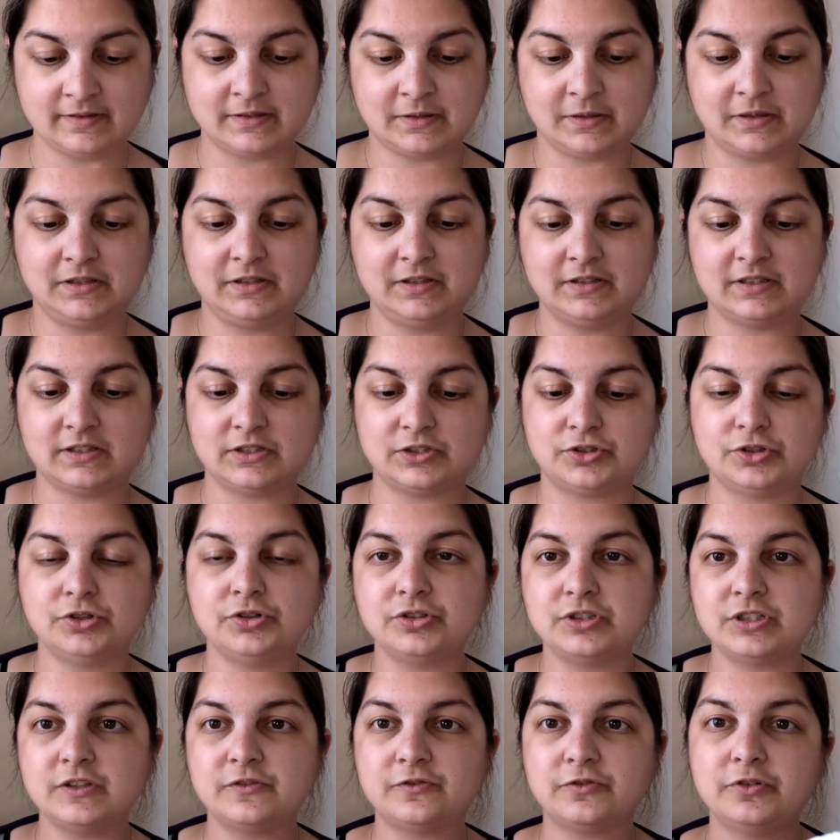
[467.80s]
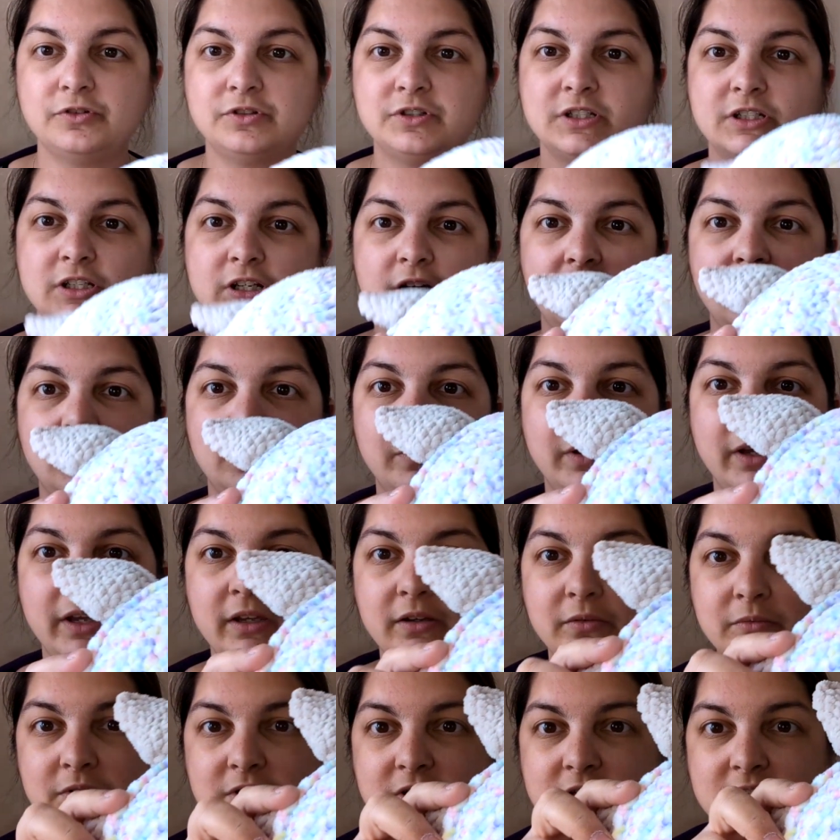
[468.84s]
That uses Tutti Frutti
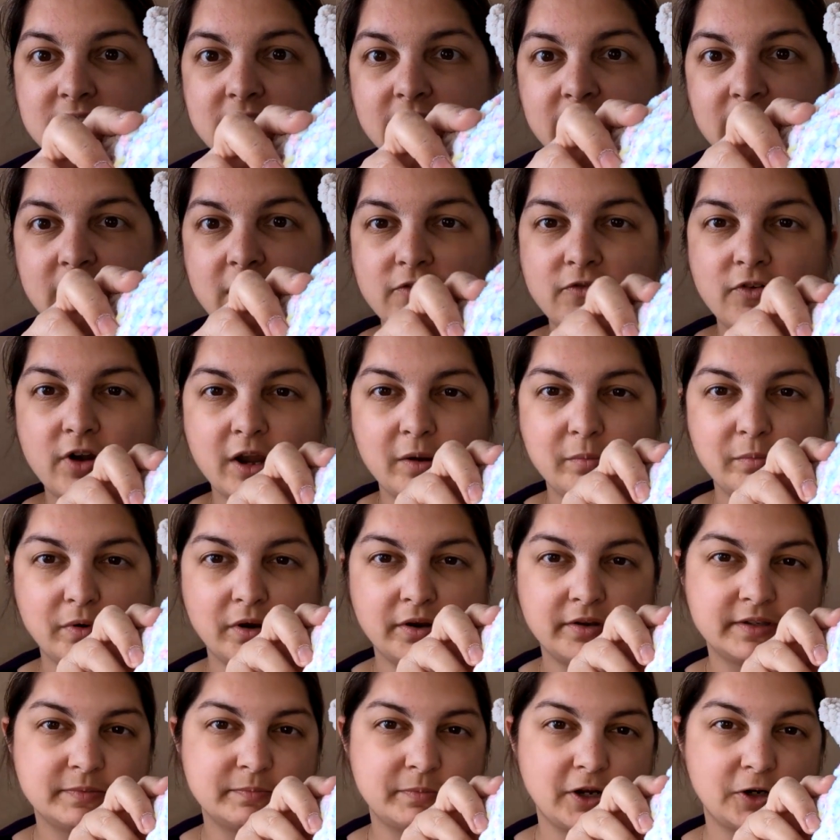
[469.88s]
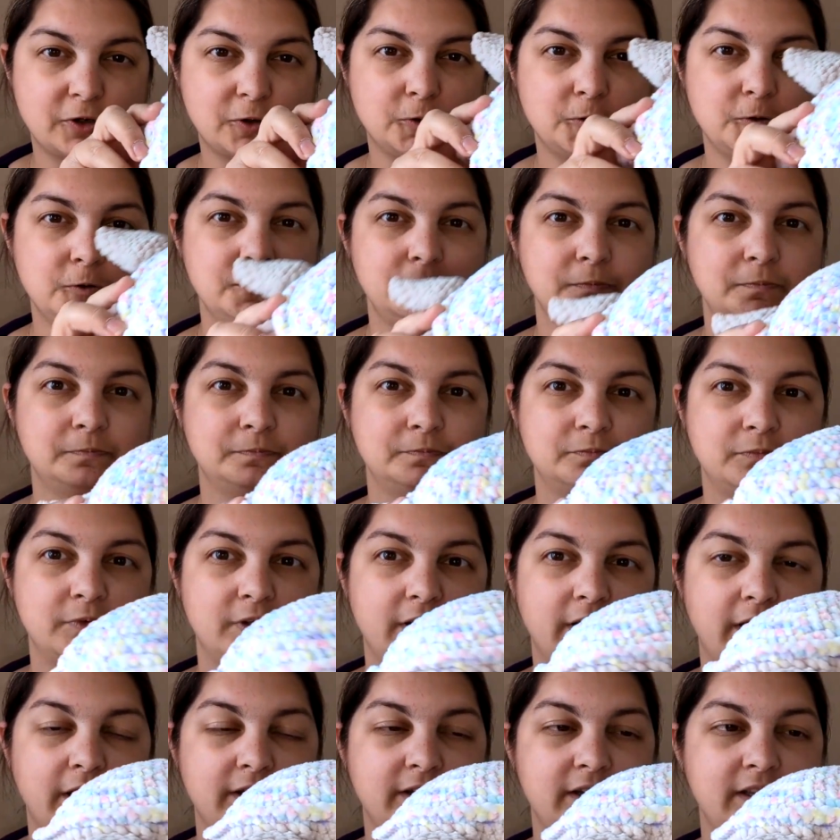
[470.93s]
colorway, which is like a rainbow speckle,
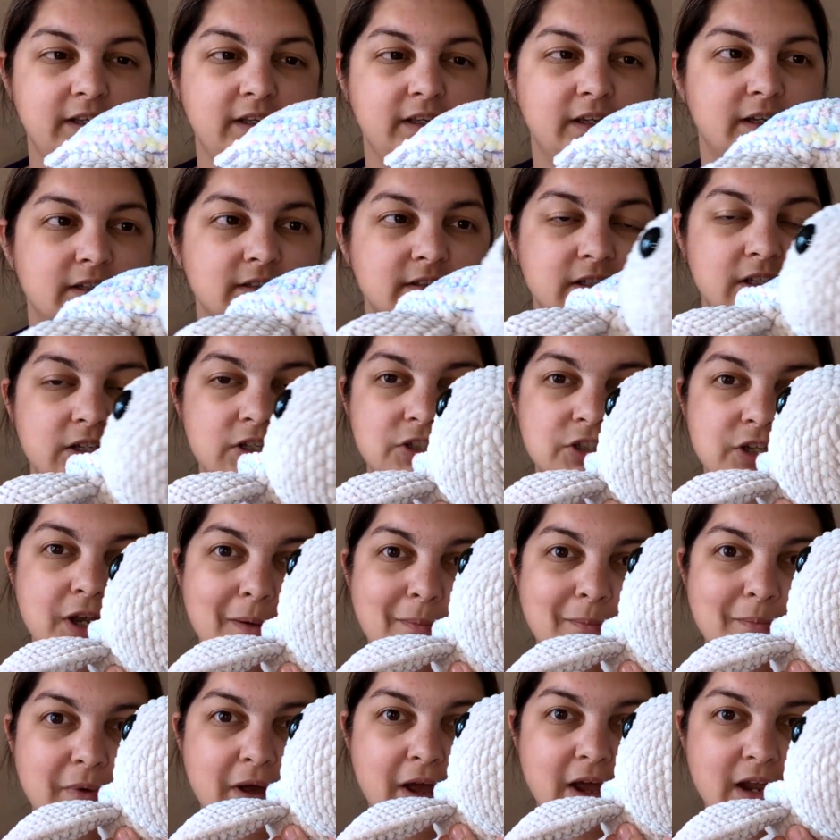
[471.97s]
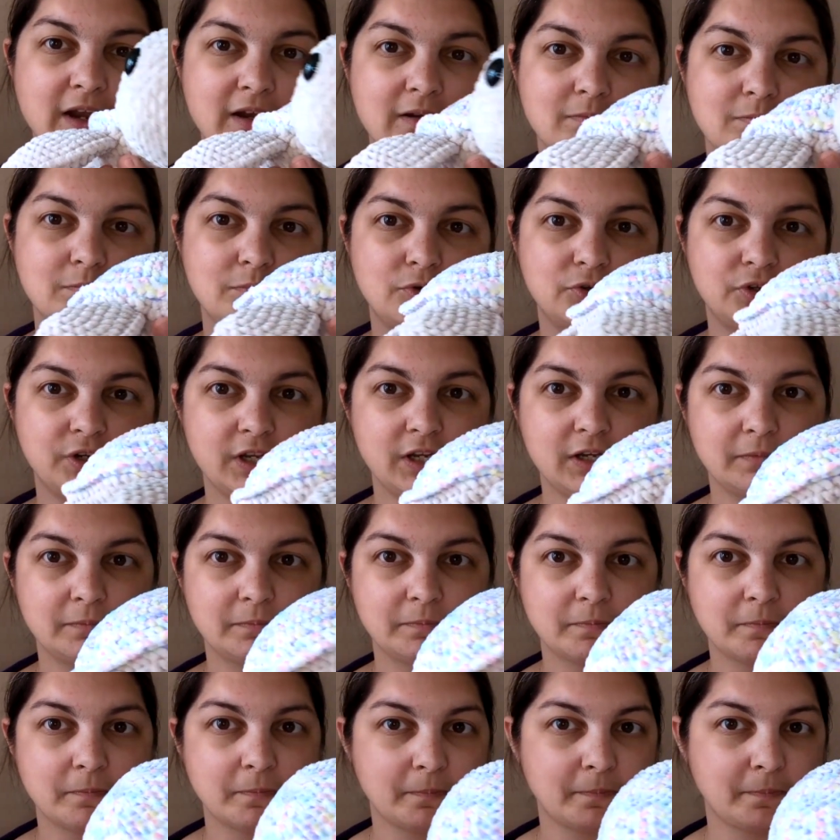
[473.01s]
and he has a champagne body.
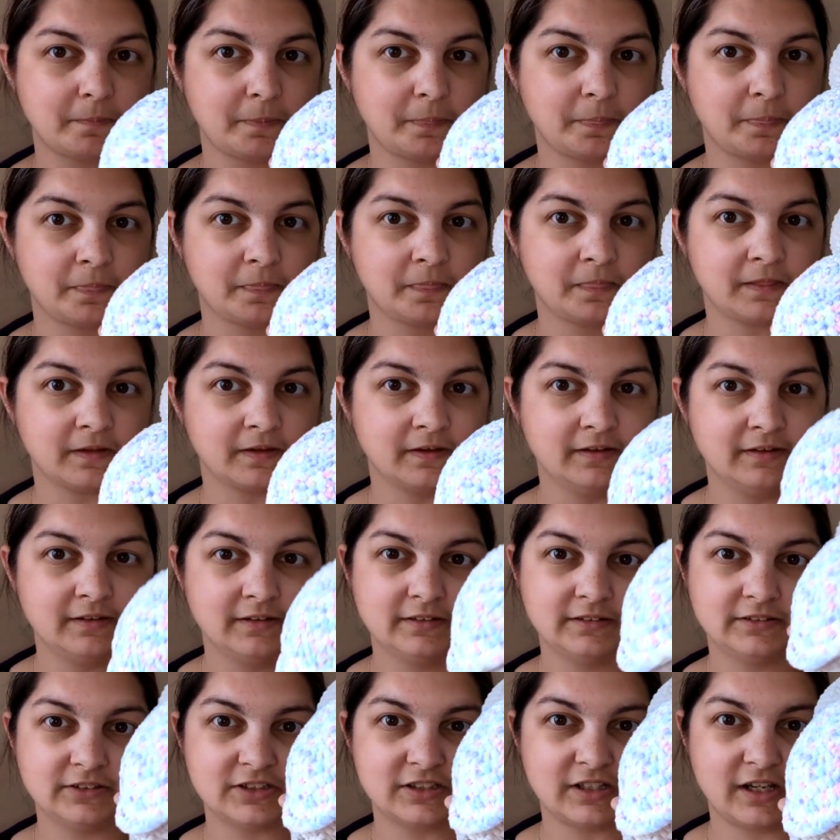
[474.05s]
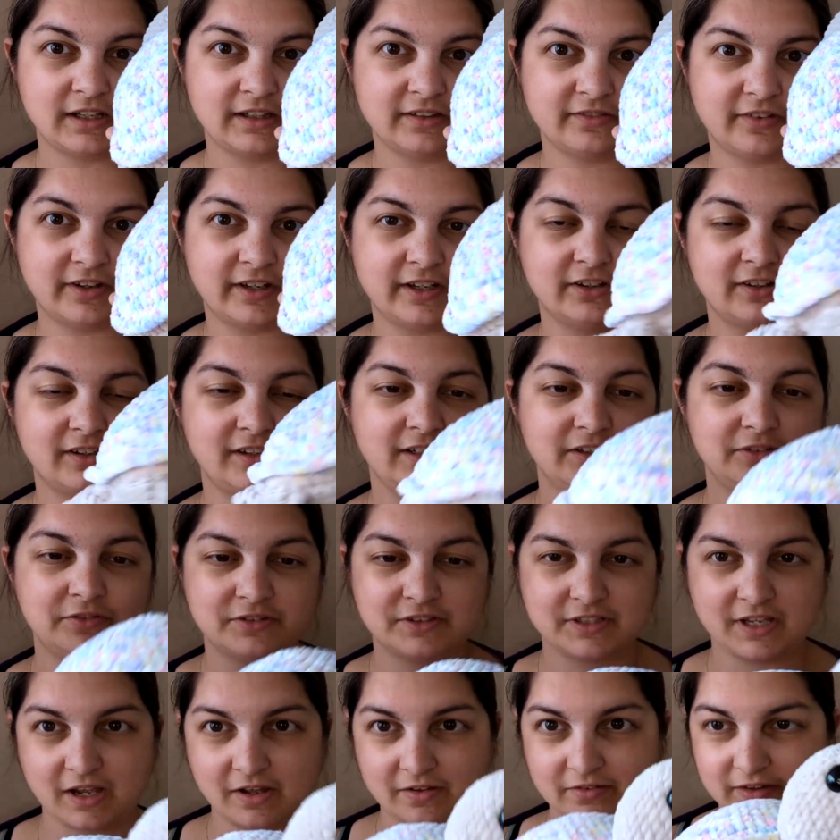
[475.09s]
Just like the fact they got little
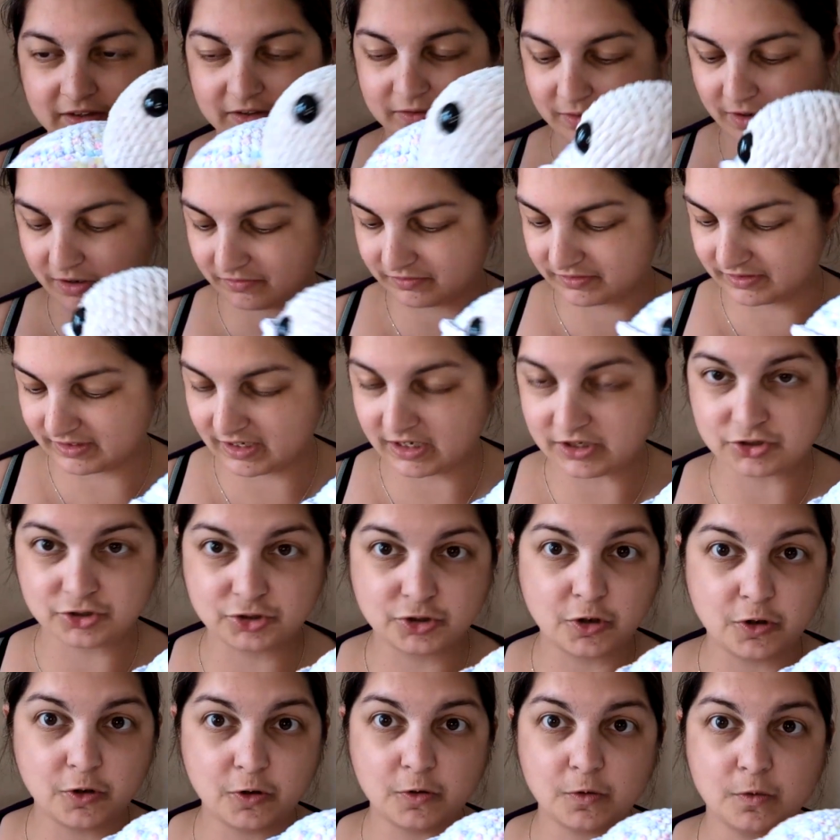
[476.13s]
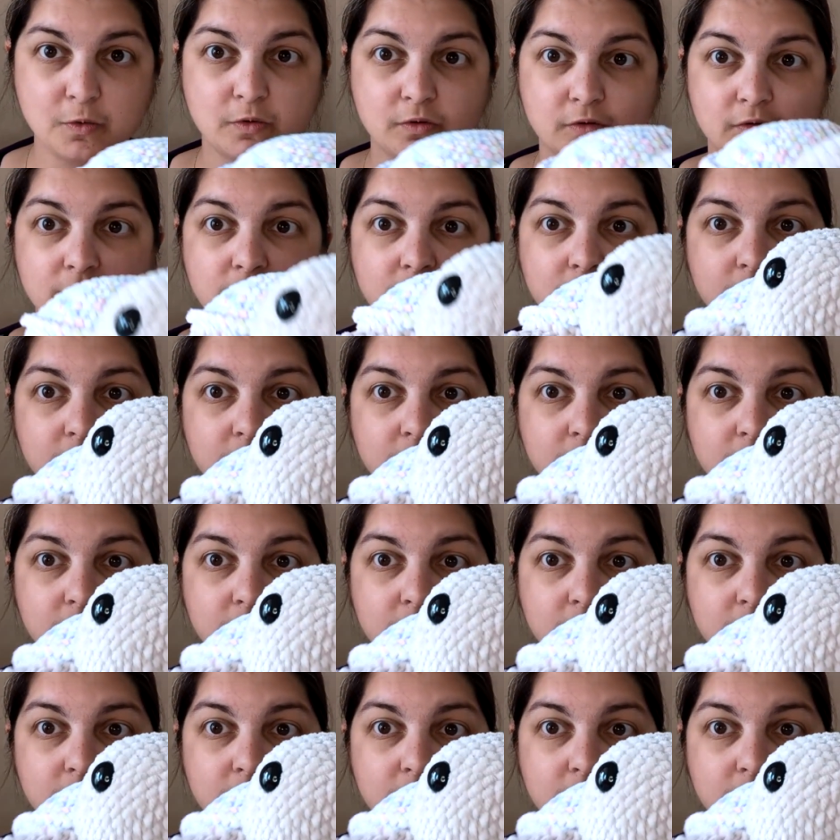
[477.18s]
tails as well. So that's 2.